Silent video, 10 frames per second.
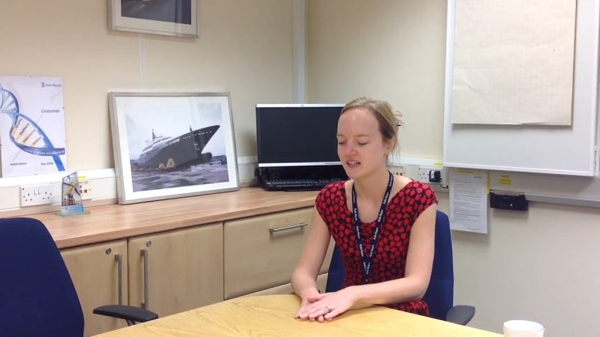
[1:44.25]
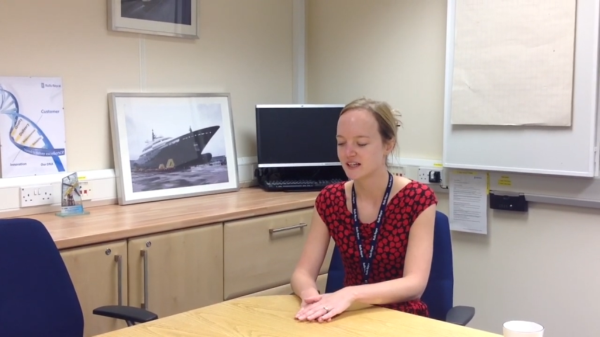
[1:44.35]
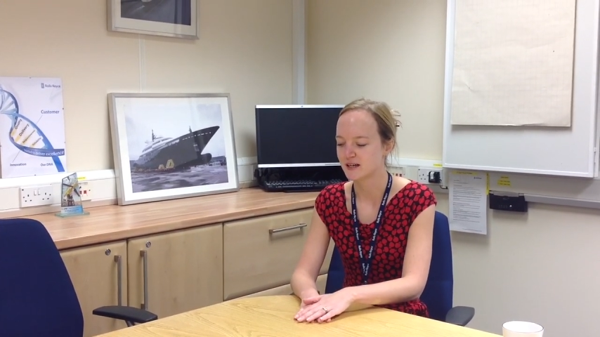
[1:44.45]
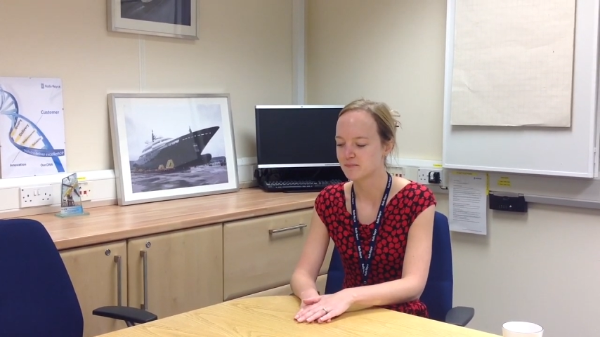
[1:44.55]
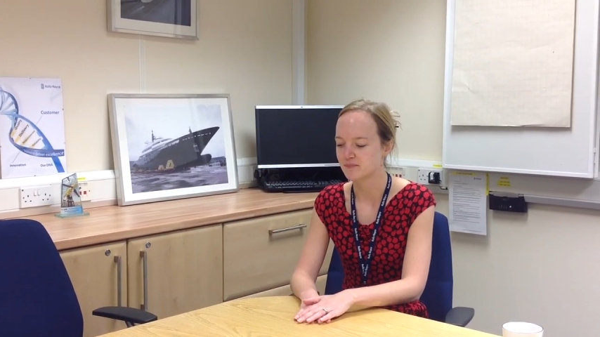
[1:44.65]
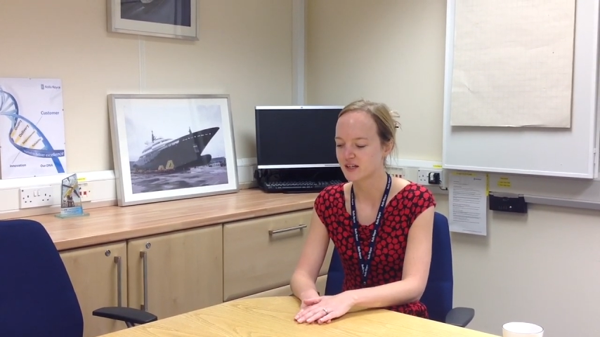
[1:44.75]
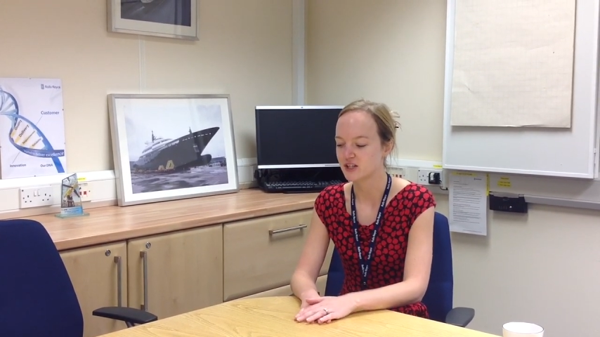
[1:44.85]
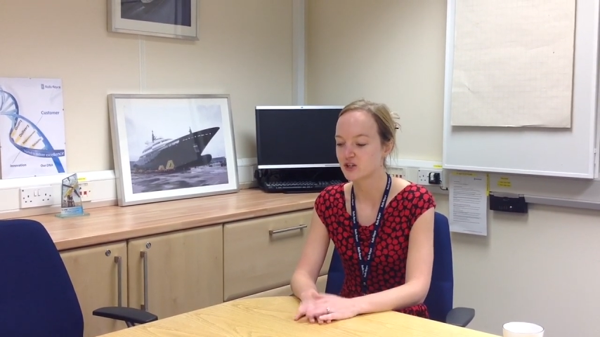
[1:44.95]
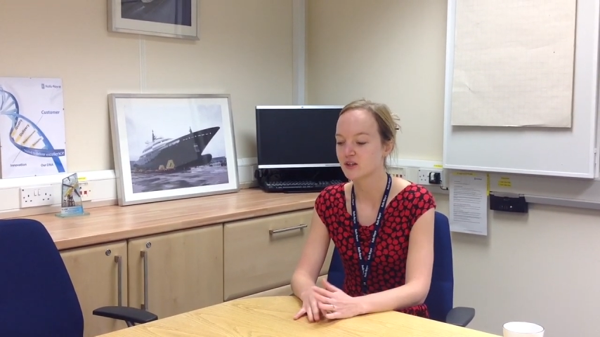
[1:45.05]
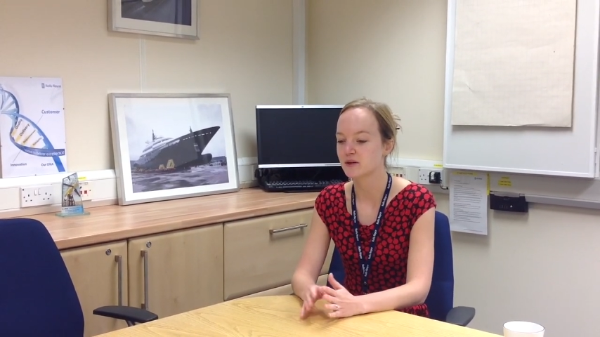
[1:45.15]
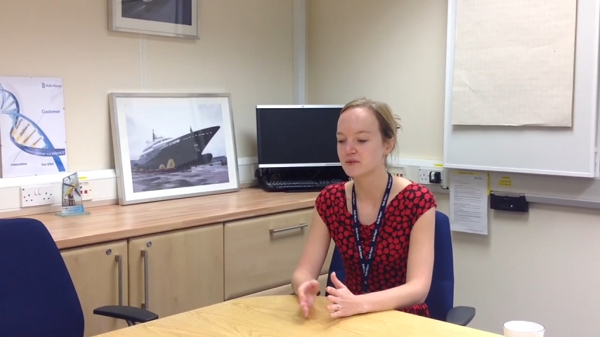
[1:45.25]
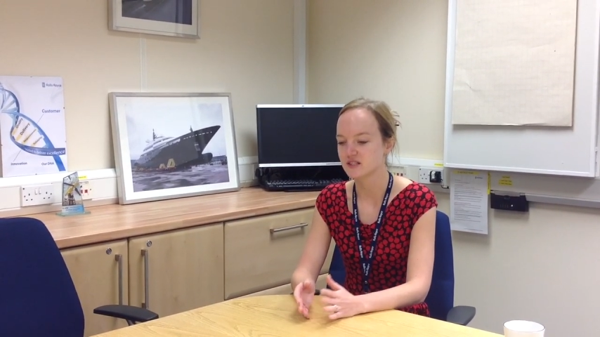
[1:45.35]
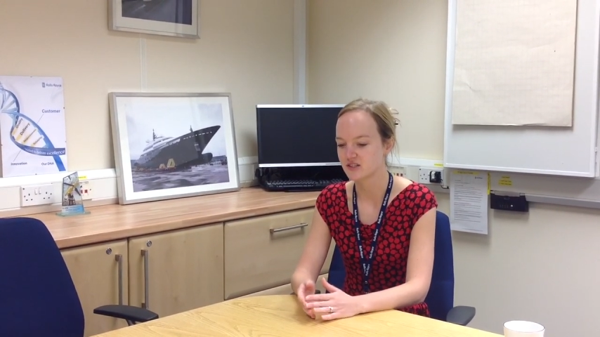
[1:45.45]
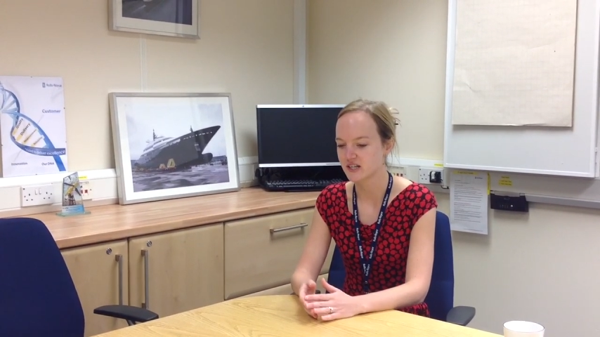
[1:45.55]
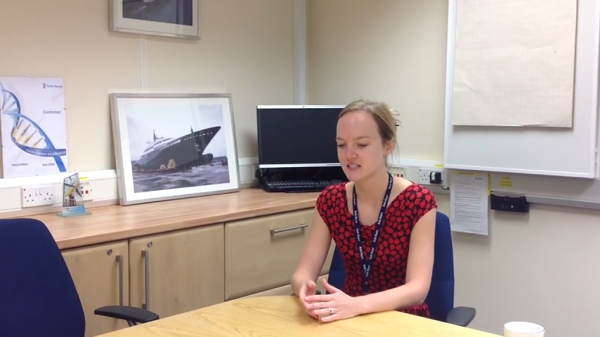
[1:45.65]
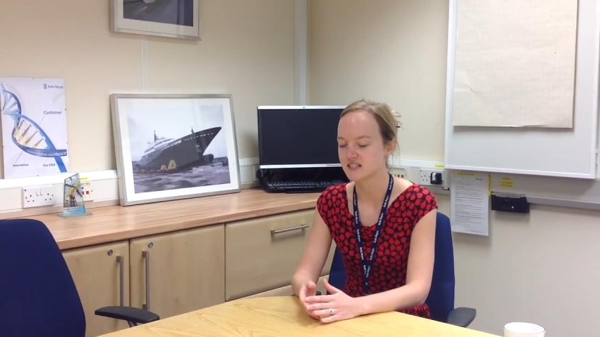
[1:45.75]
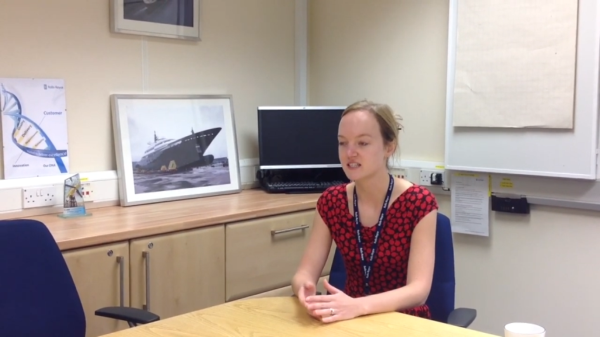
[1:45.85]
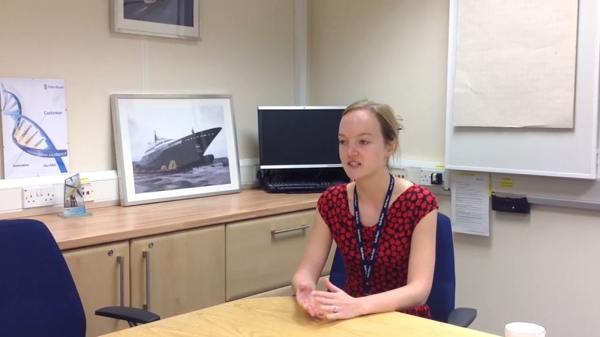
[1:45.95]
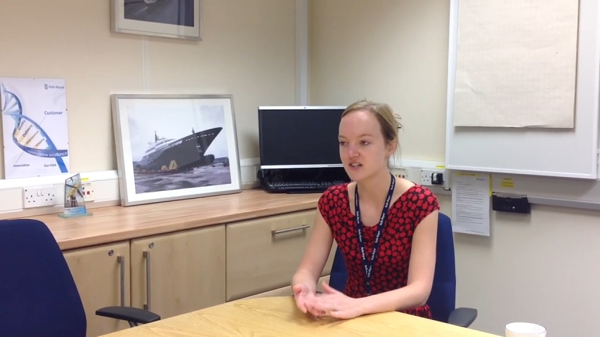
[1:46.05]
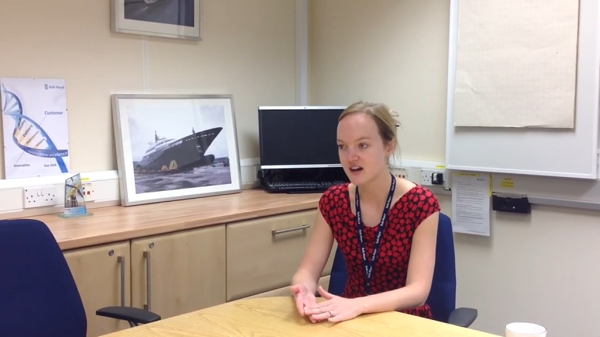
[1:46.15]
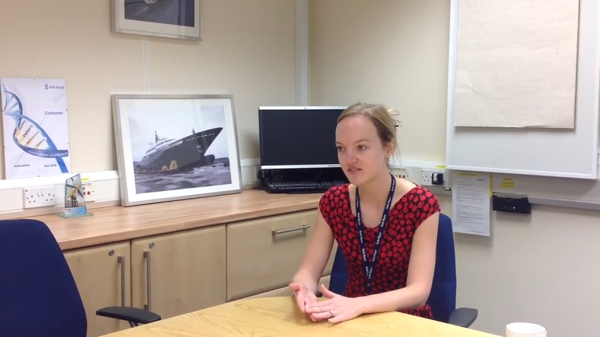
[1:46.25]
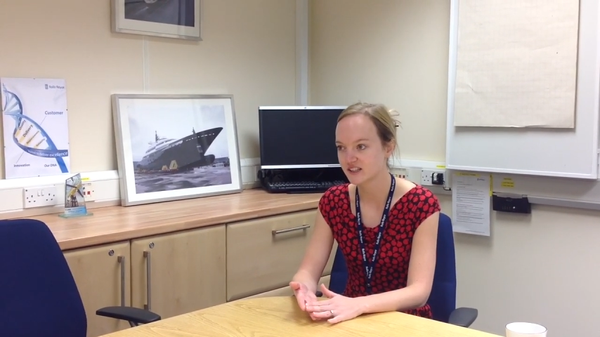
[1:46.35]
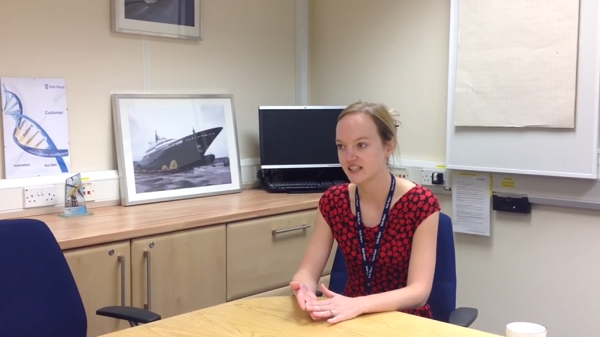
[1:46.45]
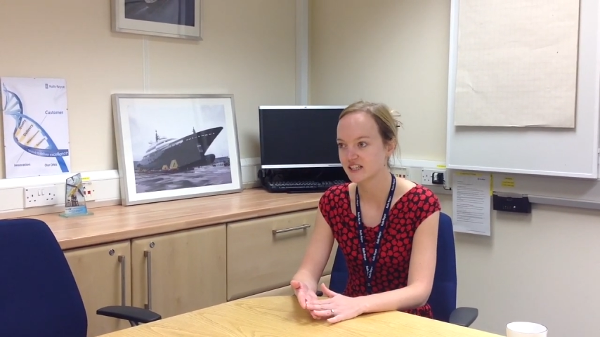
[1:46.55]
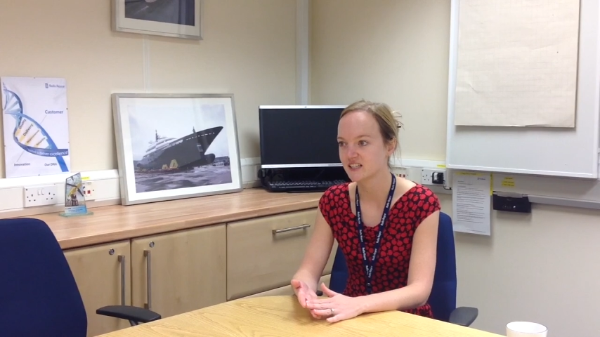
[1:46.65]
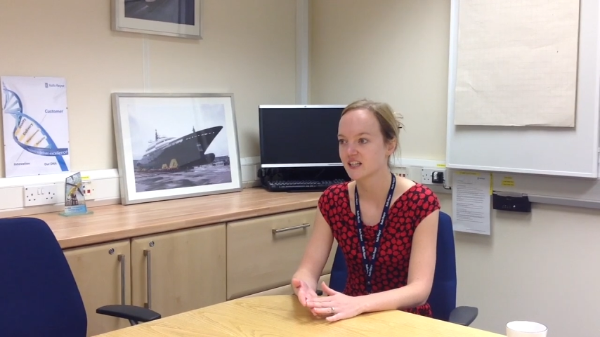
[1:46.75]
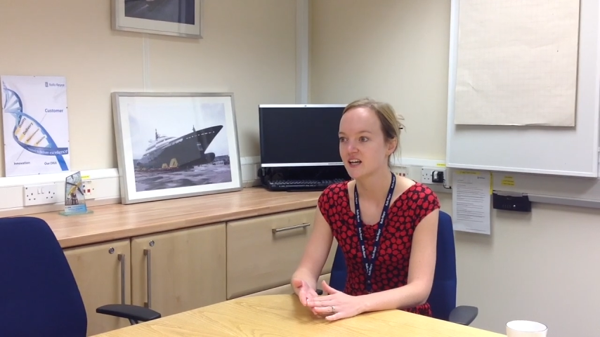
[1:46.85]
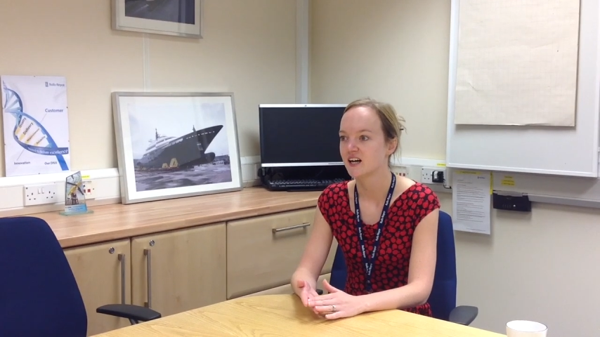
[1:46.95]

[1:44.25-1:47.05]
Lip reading: I knew that I was interested in travelling.